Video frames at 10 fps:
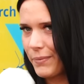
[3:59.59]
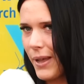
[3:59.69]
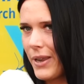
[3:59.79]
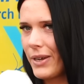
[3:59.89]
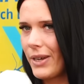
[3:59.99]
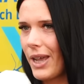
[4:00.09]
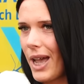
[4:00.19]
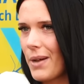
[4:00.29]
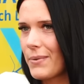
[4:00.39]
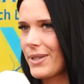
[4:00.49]
When
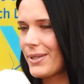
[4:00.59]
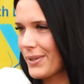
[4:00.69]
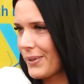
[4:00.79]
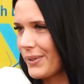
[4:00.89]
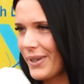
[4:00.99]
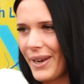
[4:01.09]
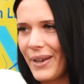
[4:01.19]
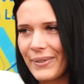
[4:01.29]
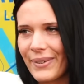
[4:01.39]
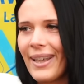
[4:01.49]
I was in school, you
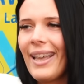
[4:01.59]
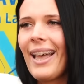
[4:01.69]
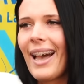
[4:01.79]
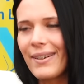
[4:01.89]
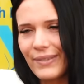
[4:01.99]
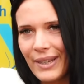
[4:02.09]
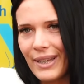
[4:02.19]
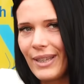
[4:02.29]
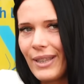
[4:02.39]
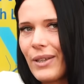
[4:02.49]
know, I've
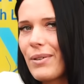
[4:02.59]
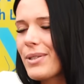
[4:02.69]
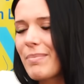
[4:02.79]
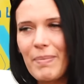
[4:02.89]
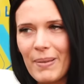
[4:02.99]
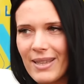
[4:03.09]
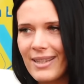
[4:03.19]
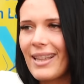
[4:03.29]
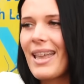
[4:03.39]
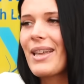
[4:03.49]
heard, not to me
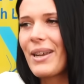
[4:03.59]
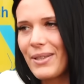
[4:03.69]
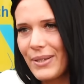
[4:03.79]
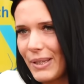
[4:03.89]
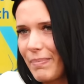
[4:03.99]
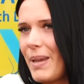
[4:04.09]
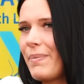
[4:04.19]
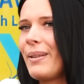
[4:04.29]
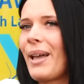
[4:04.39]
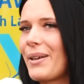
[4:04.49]
personally, you know, to other
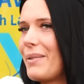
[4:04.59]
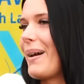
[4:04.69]
people, like, go